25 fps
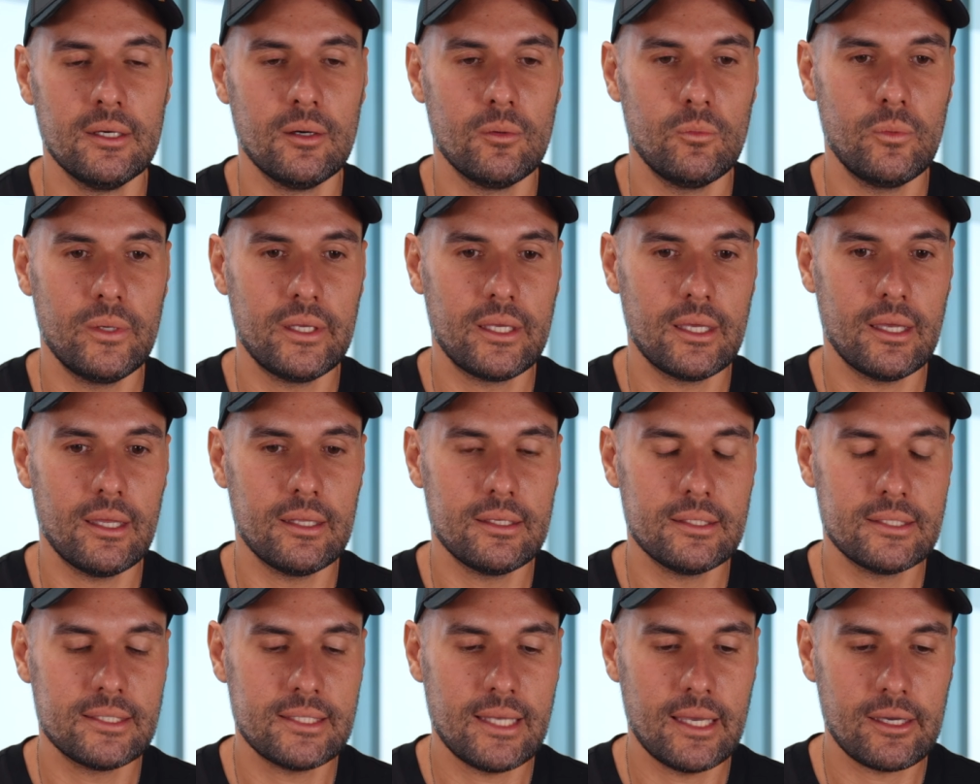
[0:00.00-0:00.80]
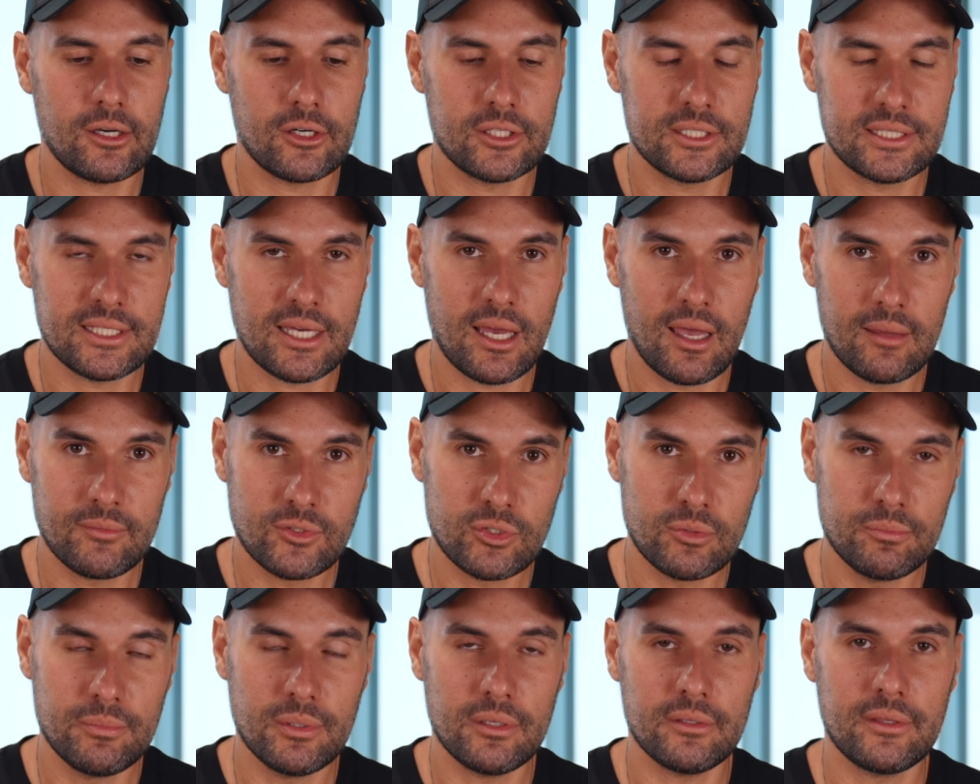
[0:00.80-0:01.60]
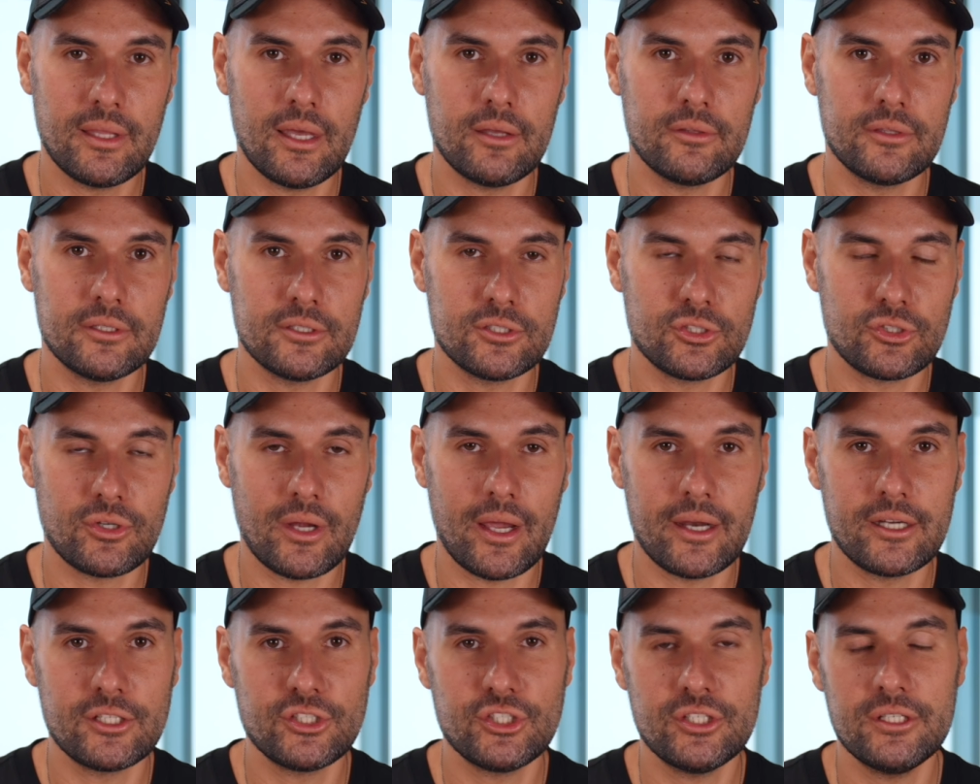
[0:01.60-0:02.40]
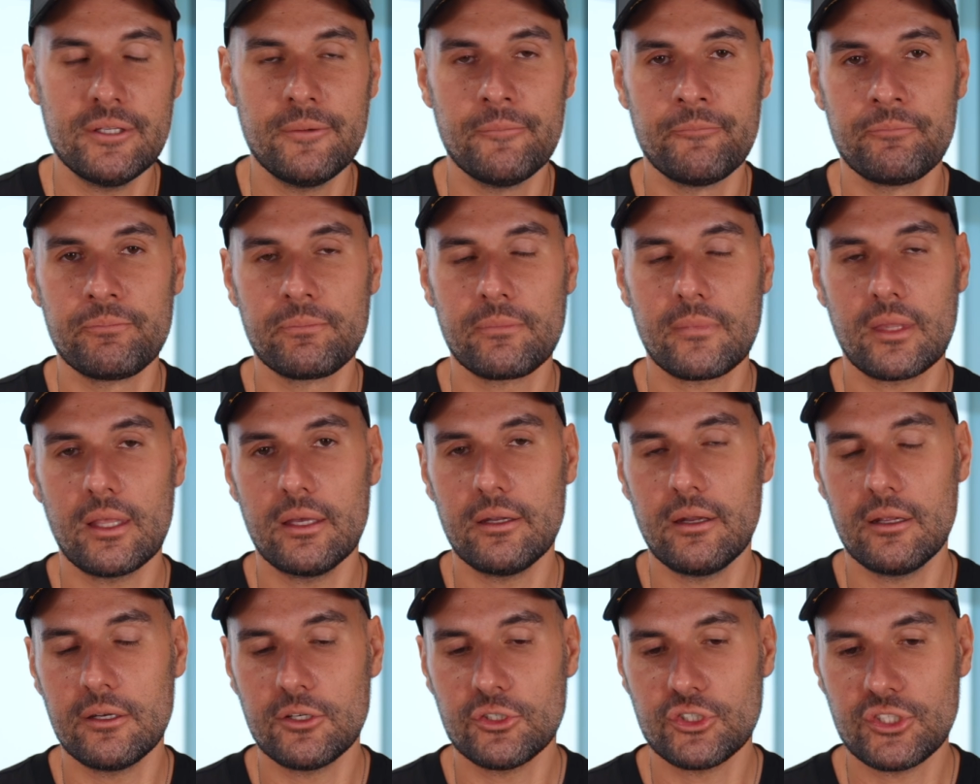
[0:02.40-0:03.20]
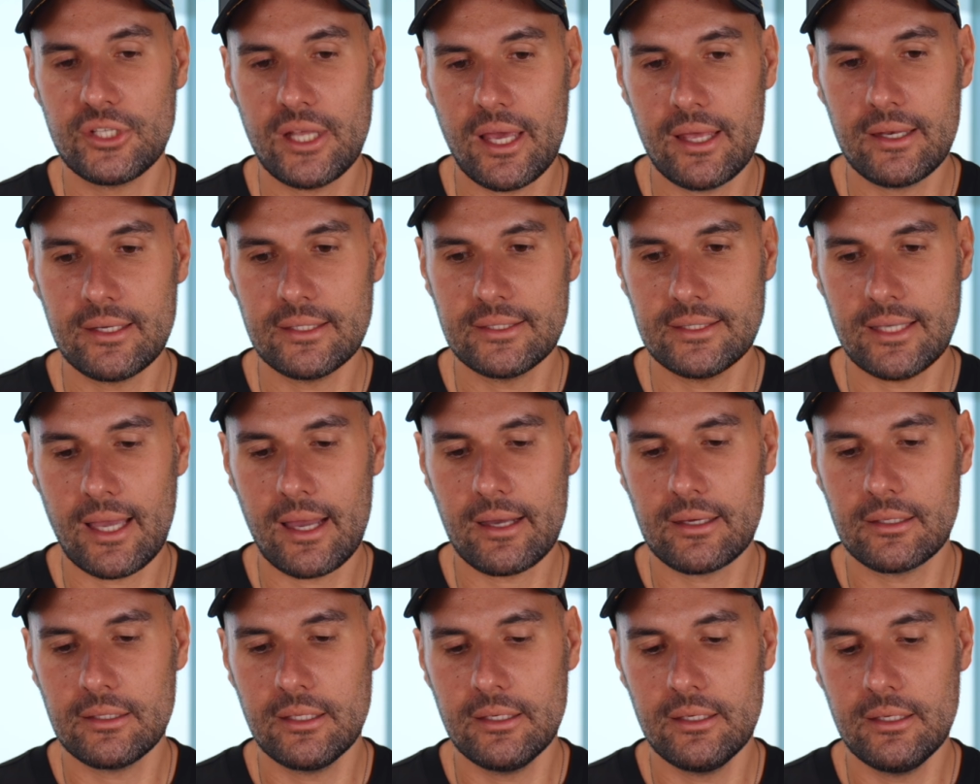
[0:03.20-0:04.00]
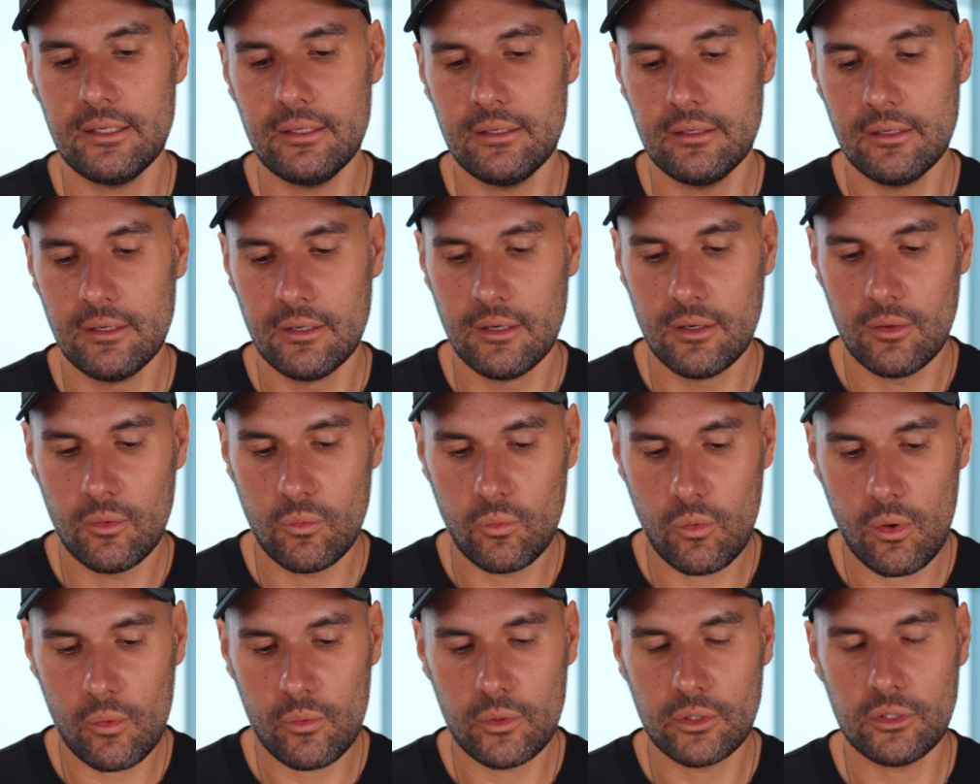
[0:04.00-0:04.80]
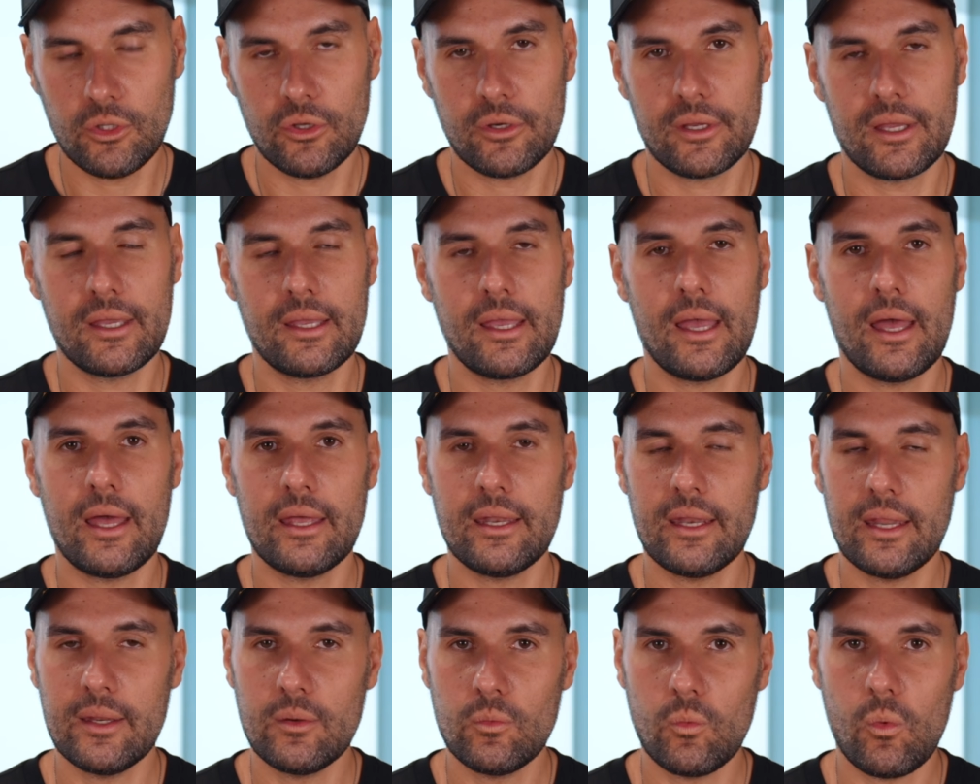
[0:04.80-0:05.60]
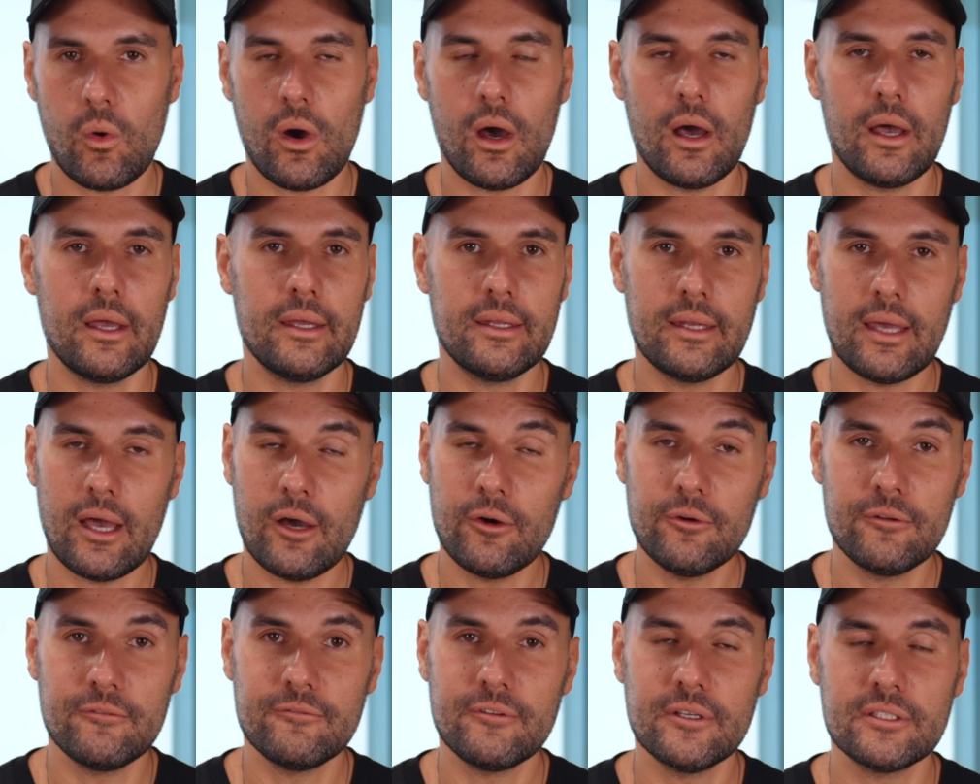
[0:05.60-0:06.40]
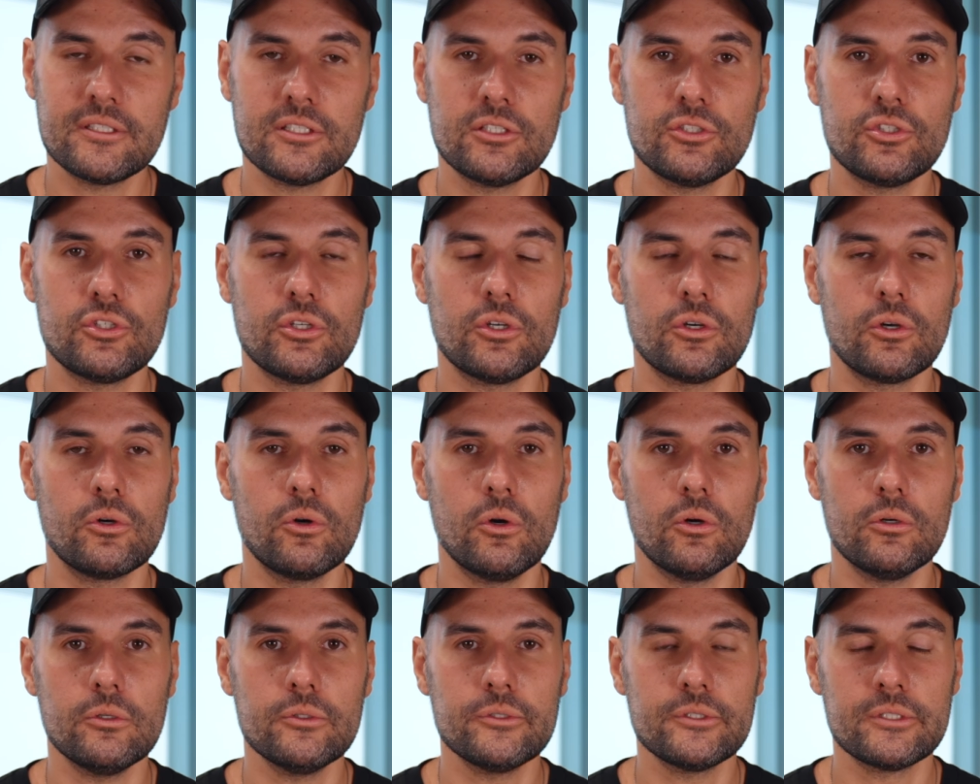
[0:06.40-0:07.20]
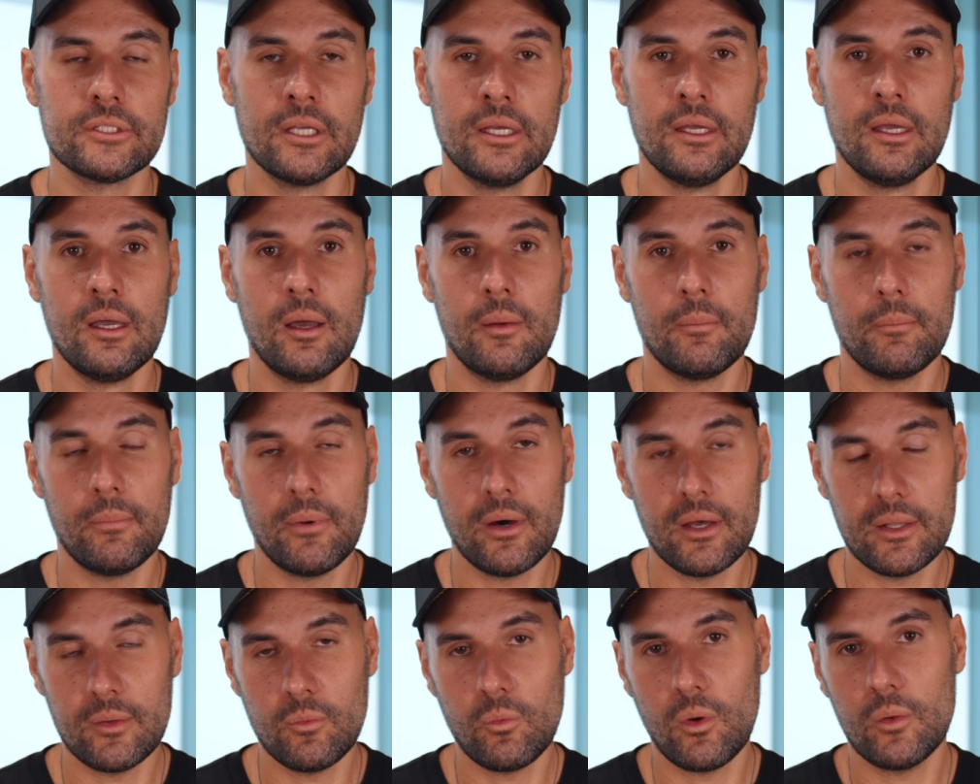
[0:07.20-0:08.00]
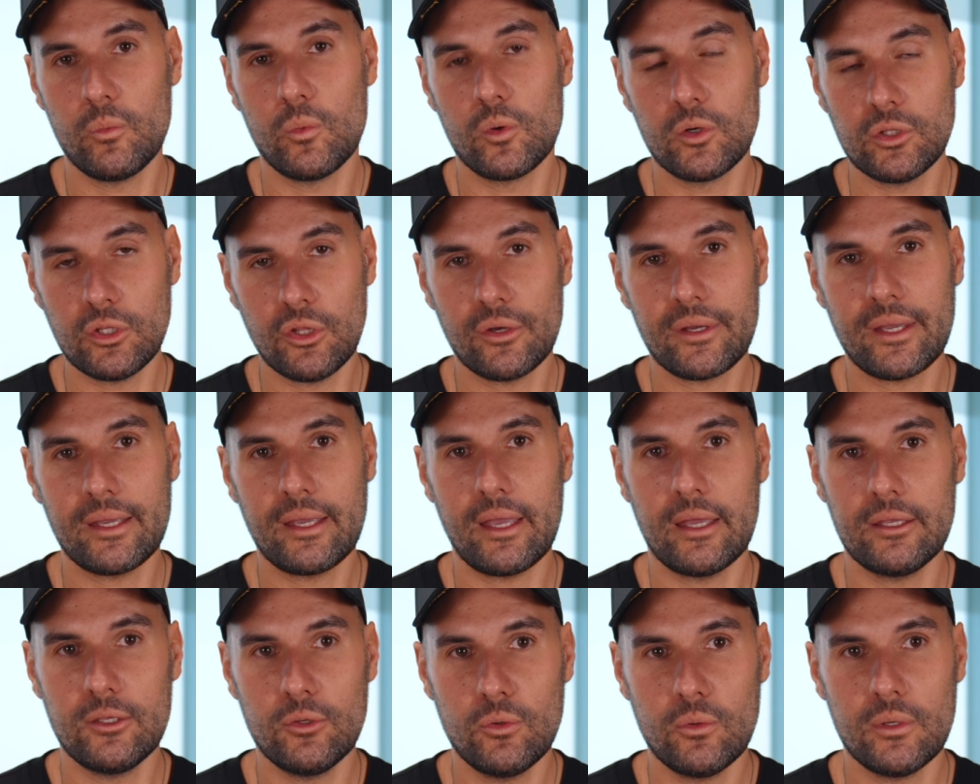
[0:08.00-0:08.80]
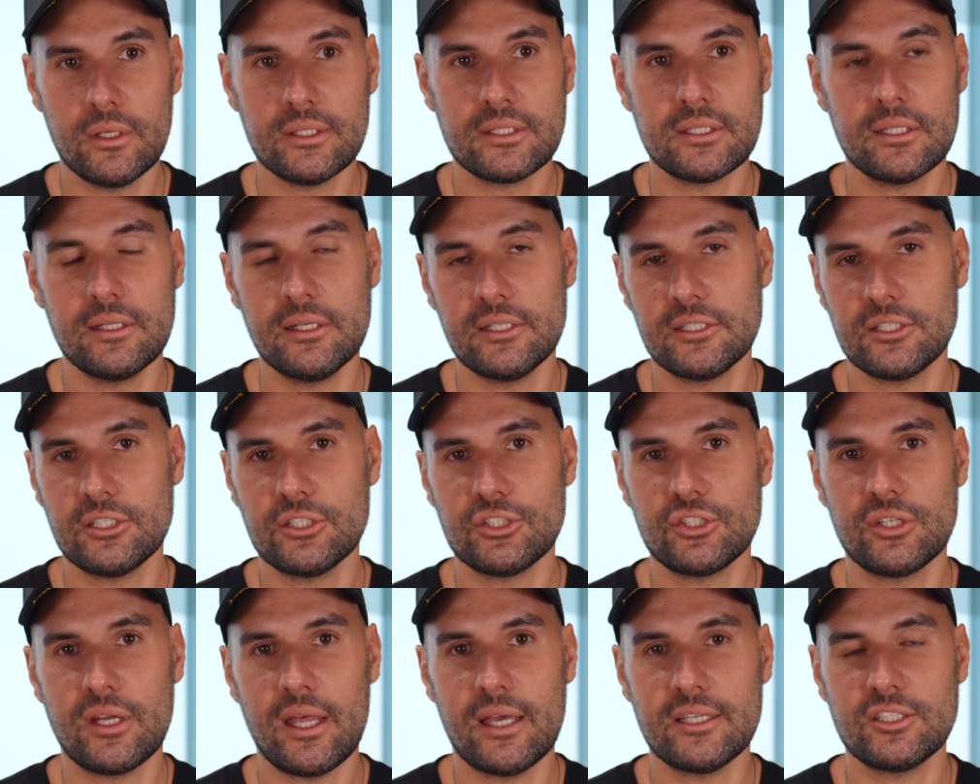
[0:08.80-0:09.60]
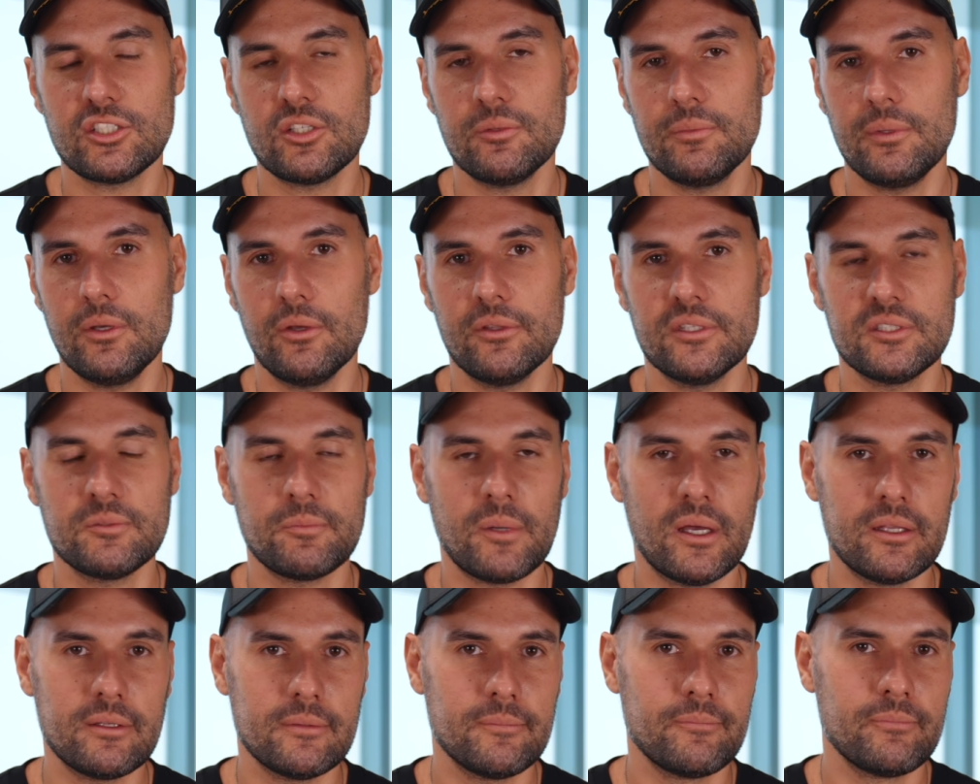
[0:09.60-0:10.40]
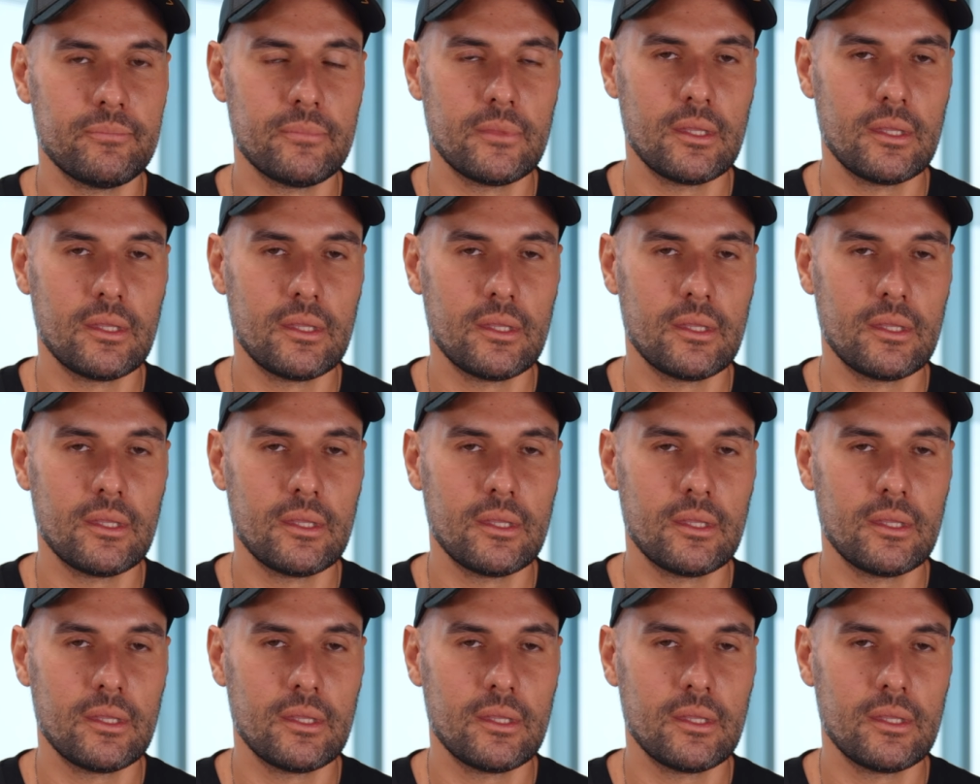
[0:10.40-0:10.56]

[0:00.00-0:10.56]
We can take our time to build out the strategy and understand exactly what we're looking at and why and how it fits into your goals. But when we're looking at units, the decision has to be on the spot.